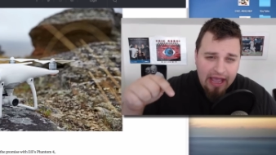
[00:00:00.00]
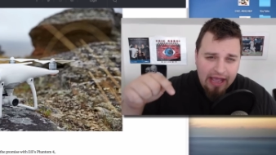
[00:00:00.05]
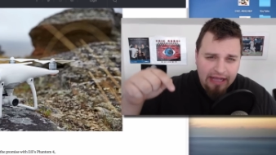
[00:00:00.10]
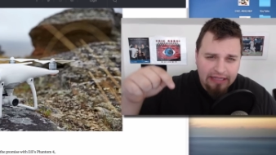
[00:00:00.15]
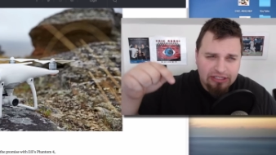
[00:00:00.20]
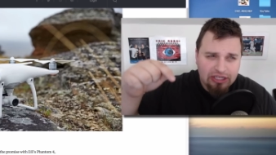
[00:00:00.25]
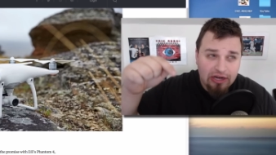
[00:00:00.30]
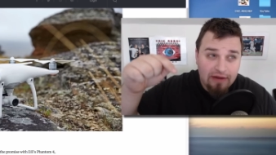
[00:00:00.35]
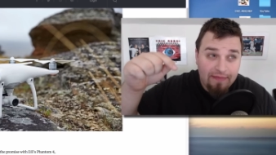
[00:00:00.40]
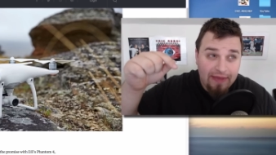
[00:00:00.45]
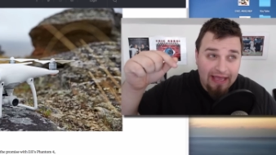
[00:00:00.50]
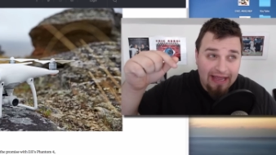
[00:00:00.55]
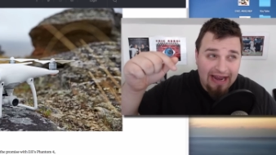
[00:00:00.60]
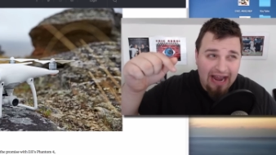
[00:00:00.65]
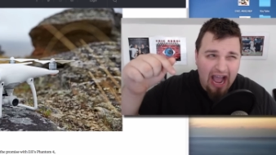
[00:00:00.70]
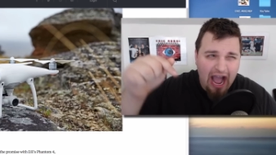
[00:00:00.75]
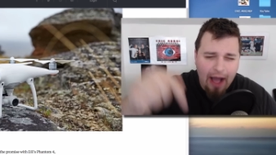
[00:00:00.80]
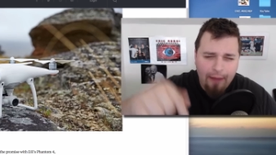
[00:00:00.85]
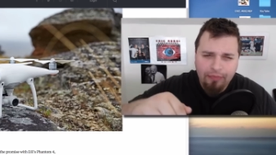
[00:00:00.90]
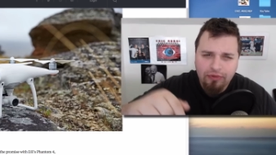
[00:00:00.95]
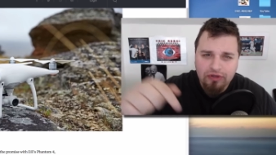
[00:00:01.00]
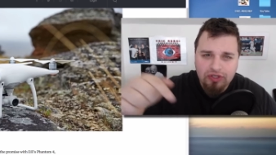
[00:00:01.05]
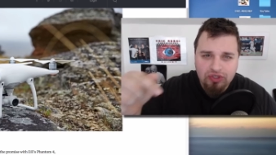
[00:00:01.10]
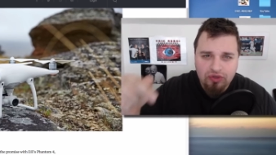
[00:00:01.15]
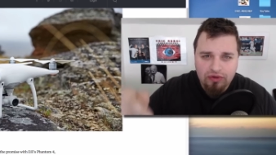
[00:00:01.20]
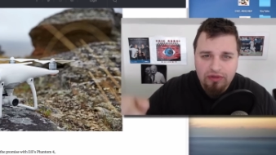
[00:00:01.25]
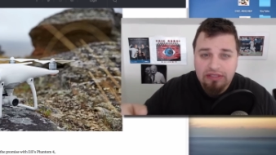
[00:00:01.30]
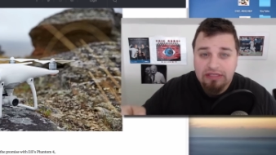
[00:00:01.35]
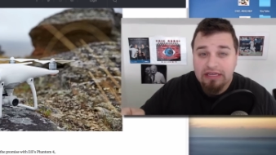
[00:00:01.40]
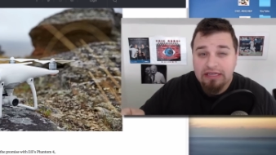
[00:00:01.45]
It's going to be in Apple
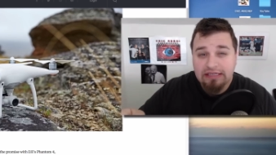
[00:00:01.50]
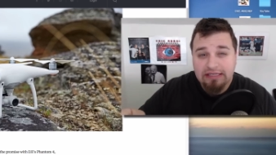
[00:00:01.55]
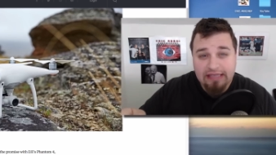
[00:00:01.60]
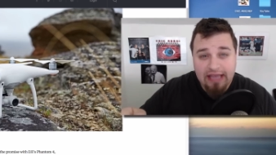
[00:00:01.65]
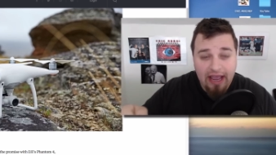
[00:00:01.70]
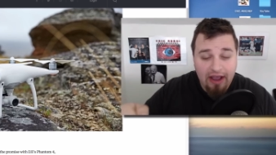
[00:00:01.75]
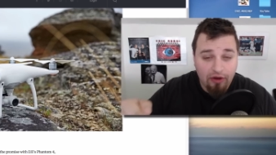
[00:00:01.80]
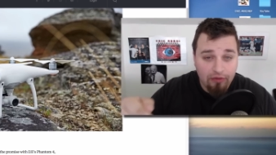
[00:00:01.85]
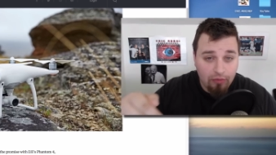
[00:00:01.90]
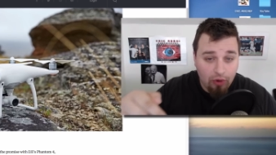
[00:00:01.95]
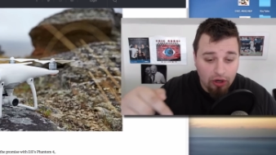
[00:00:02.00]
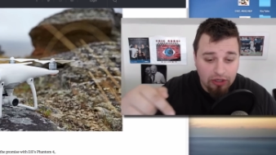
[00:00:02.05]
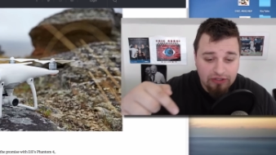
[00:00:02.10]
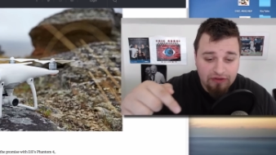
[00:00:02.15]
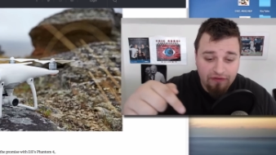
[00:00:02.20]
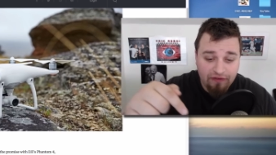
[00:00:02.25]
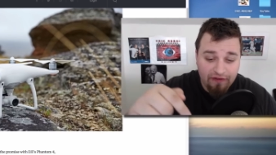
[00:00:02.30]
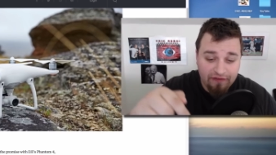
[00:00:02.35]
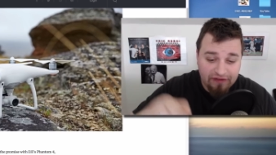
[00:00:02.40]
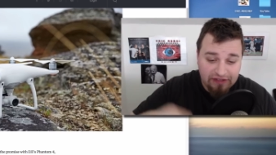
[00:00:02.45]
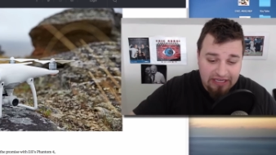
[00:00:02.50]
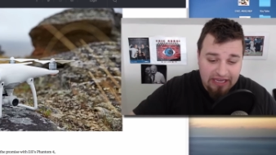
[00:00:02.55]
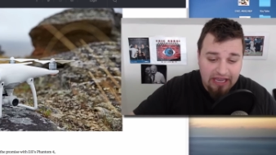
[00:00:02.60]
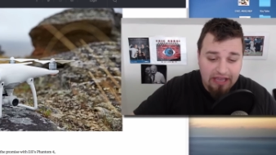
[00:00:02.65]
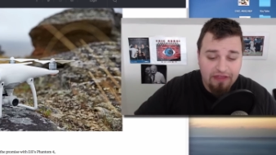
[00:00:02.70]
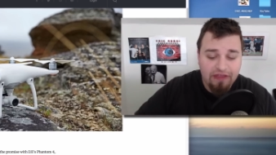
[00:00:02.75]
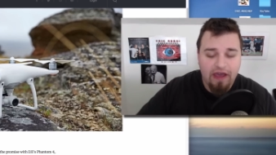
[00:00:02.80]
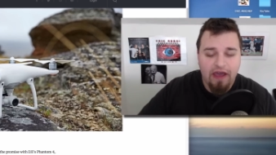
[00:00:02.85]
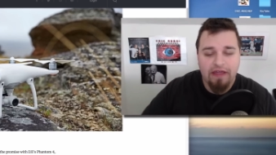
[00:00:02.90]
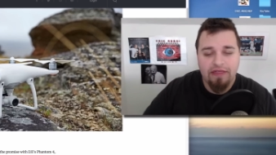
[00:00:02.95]
stores, they say, on March
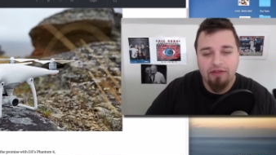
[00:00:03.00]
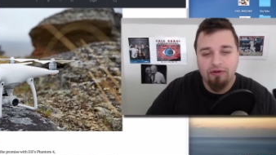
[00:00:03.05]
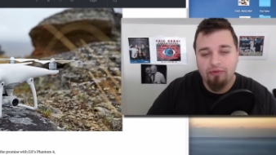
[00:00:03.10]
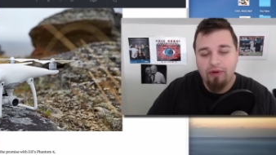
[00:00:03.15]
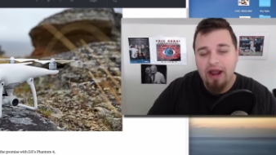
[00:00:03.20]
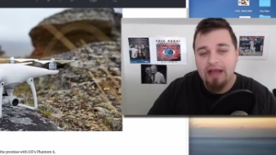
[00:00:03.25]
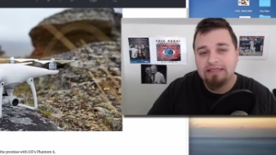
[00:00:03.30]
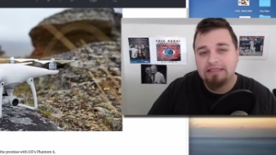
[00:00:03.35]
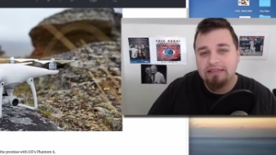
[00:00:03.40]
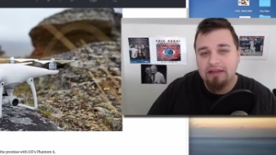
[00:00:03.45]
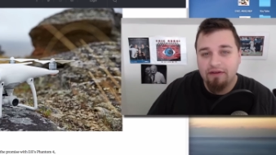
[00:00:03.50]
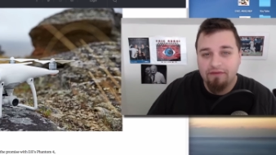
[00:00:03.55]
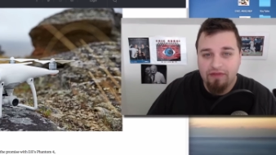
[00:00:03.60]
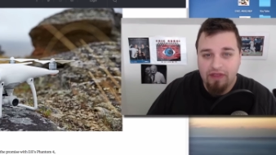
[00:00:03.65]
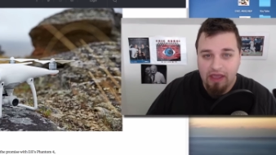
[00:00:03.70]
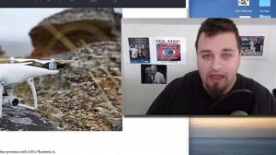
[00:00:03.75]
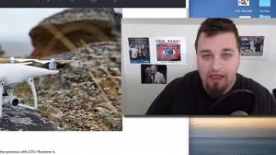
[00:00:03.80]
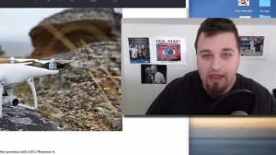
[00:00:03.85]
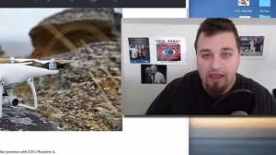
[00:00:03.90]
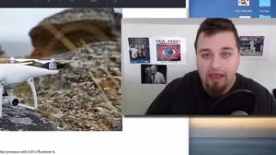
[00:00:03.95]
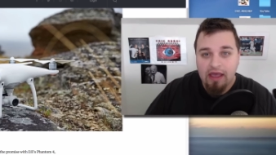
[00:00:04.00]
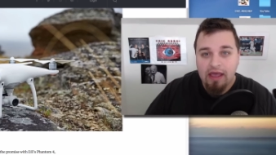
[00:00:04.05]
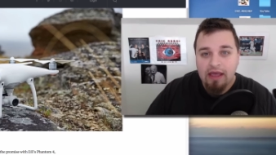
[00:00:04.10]
15th, and the rest of the,